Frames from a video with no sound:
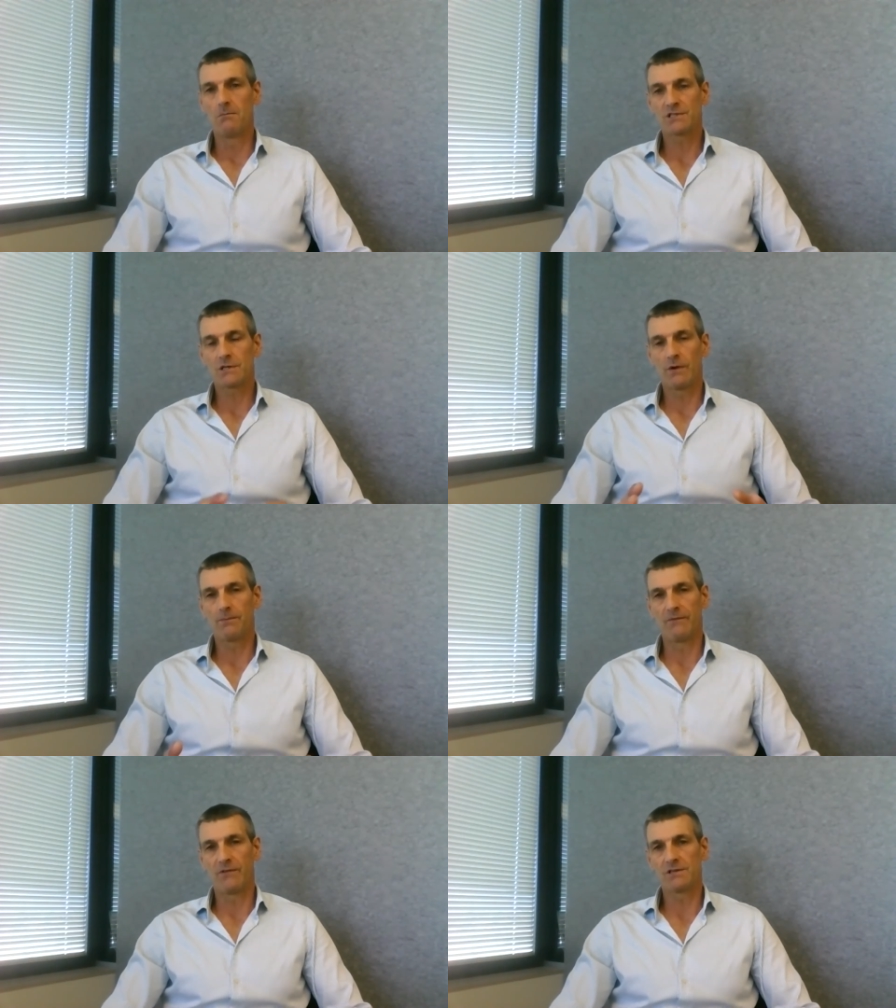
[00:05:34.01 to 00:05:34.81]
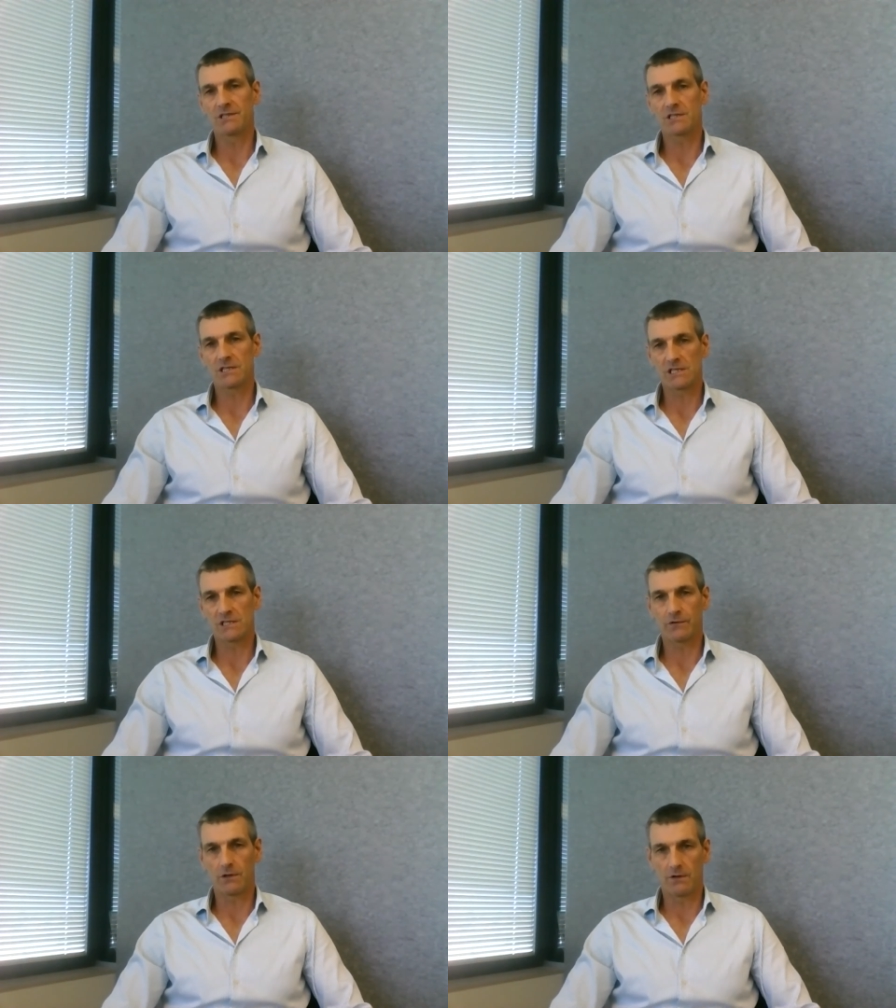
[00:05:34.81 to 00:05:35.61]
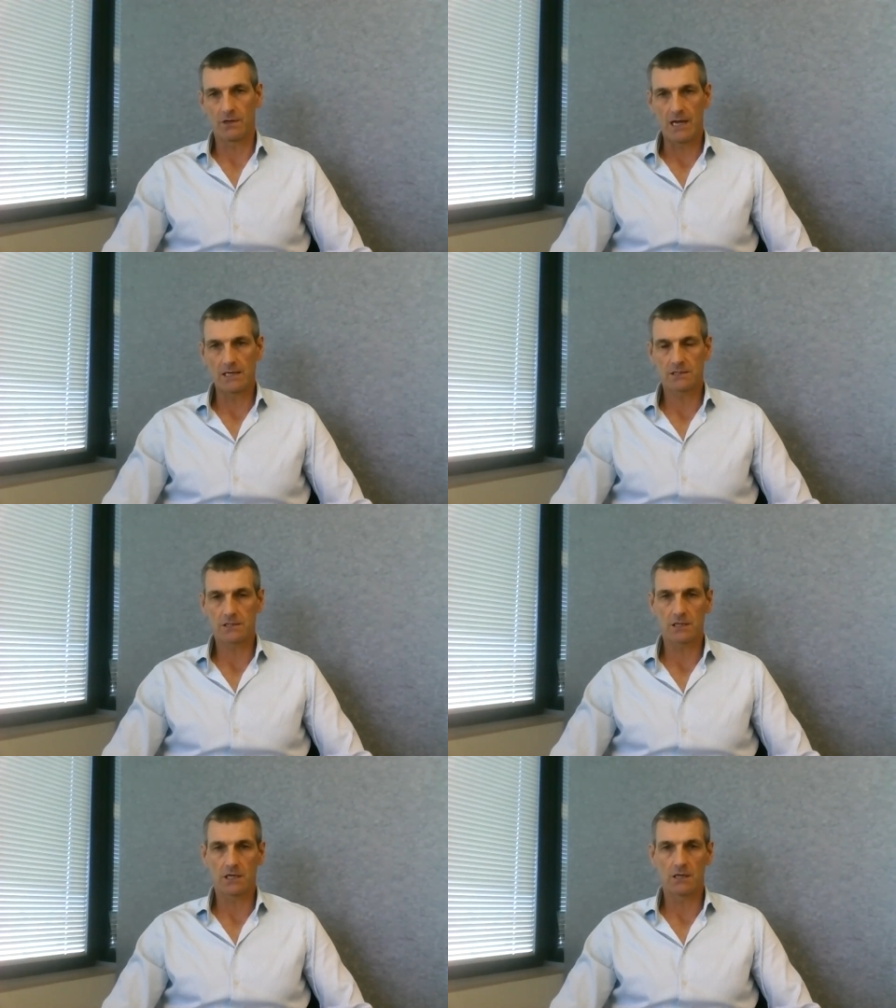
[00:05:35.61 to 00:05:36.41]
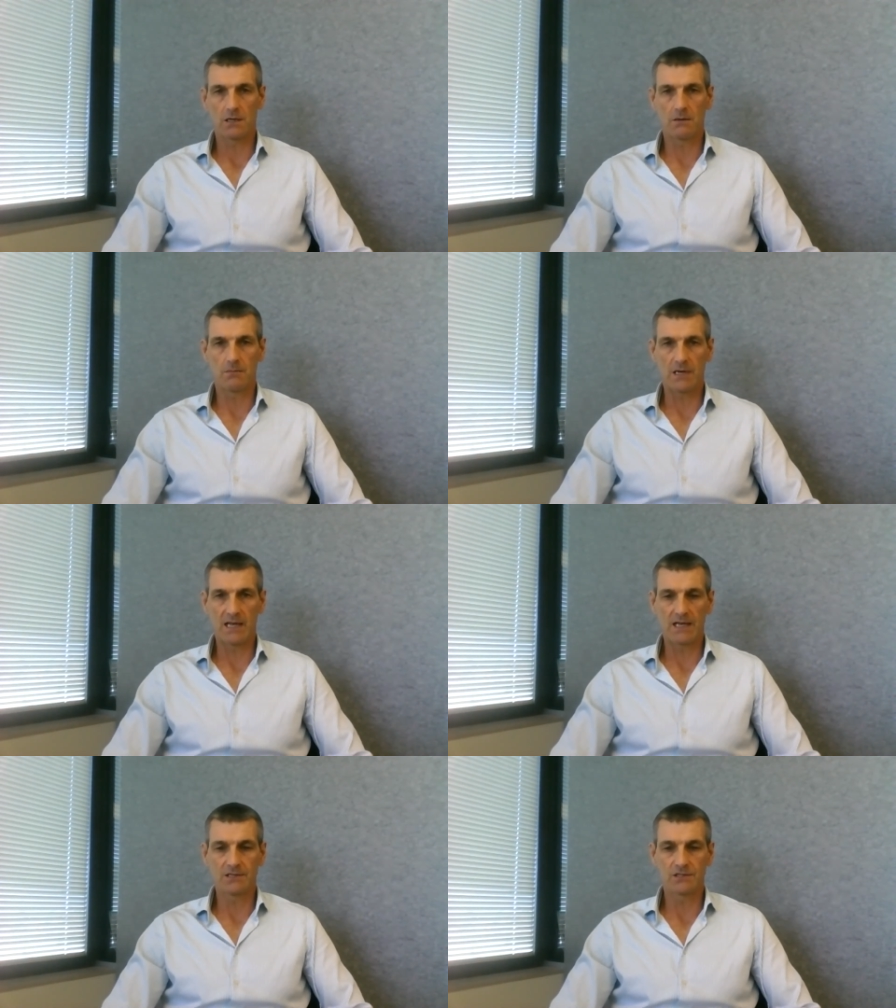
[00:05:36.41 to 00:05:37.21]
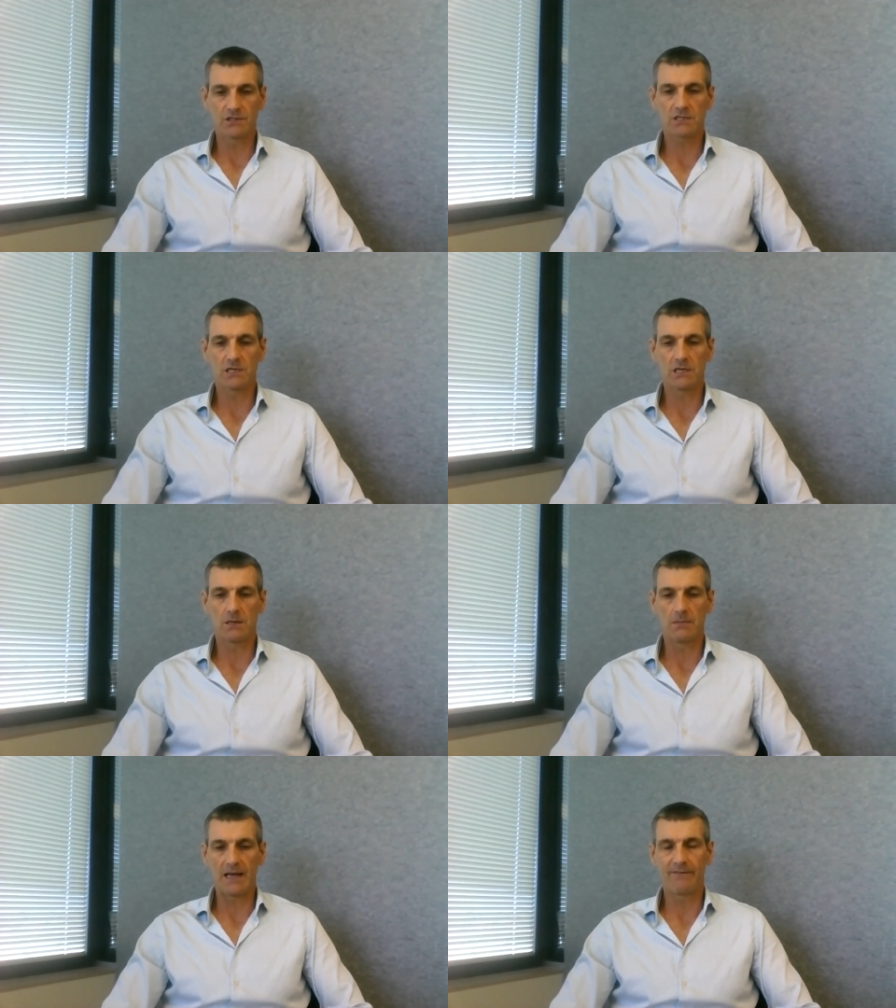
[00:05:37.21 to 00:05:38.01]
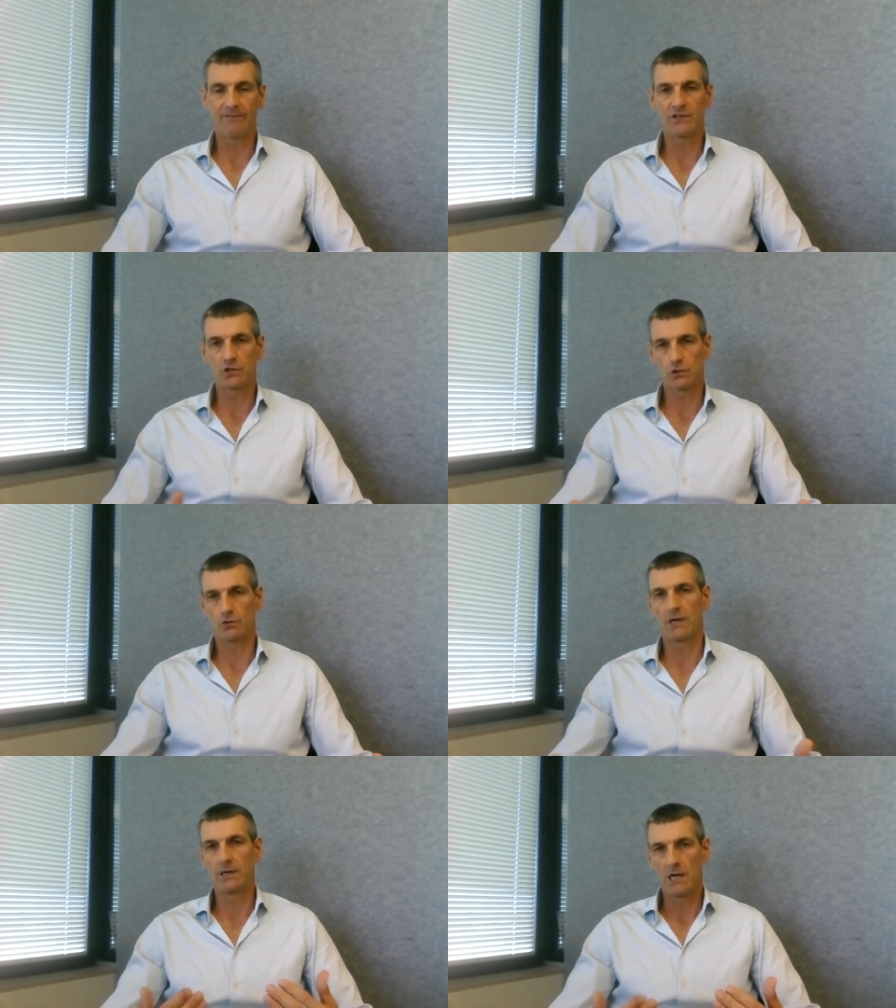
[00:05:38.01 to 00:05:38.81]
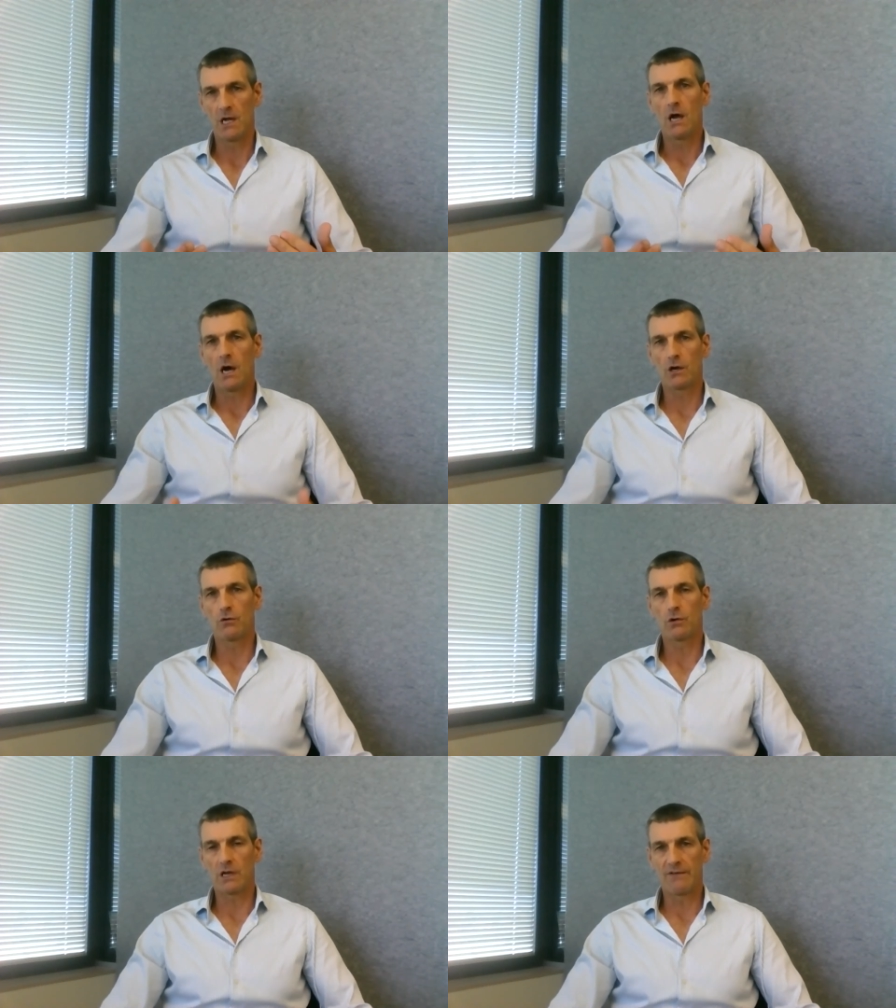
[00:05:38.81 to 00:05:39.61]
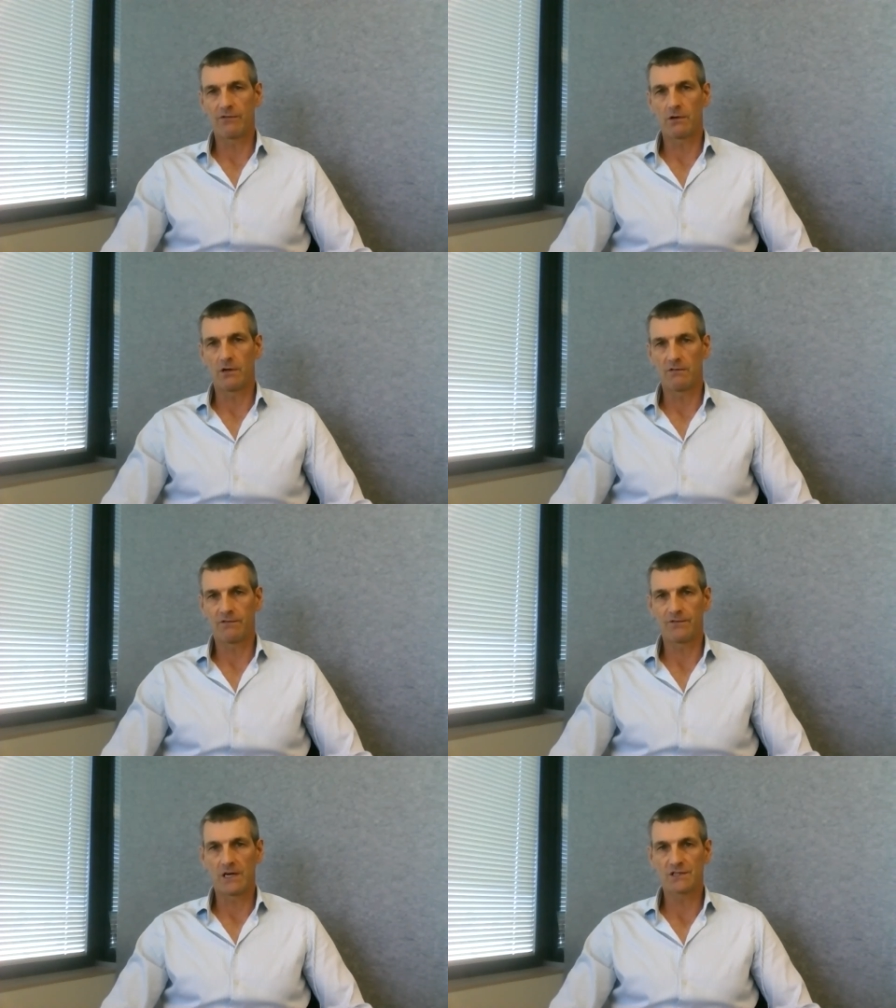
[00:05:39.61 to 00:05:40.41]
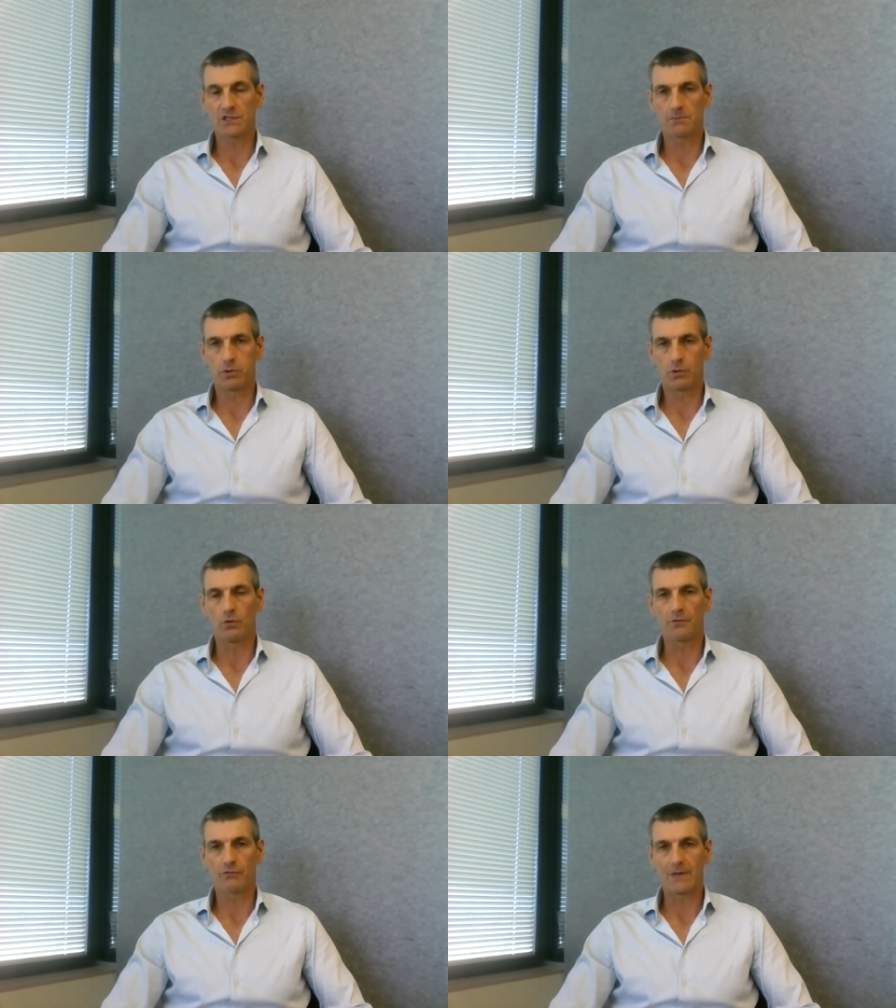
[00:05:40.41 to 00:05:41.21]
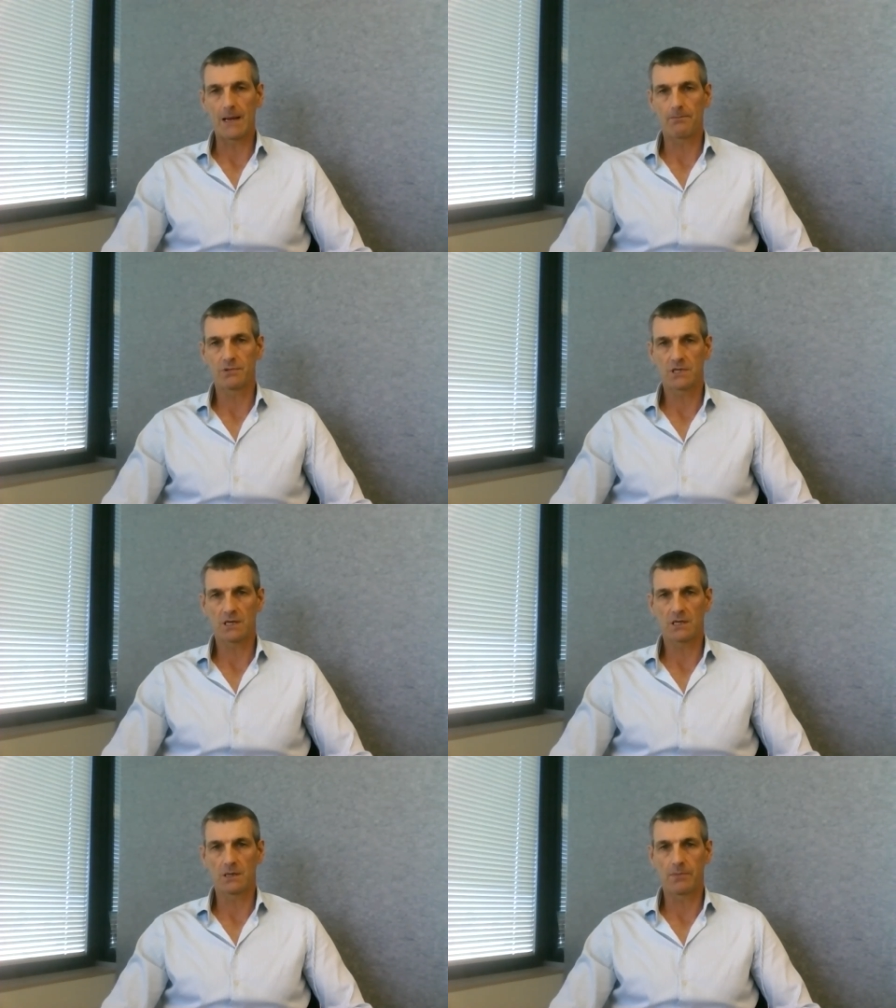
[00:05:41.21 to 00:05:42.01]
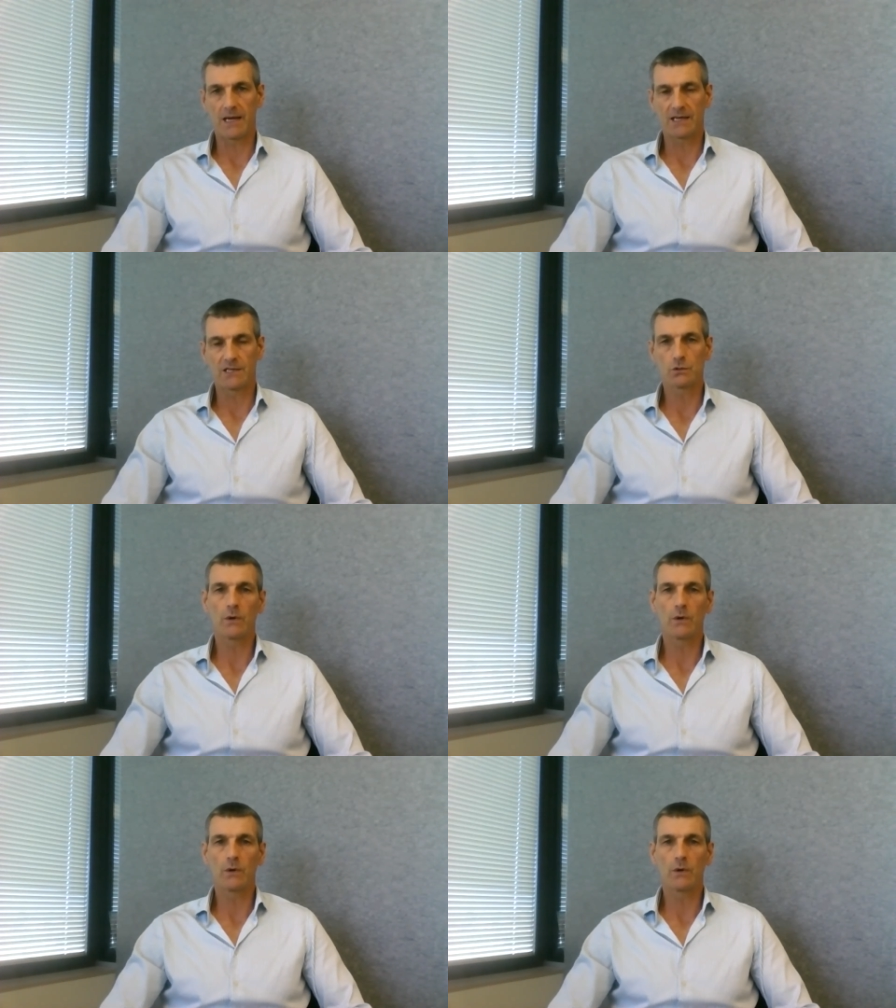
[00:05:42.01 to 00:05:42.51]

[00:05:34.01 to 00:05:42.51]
So we've been very successful on that and have enjoyed a good level of support through that particular package.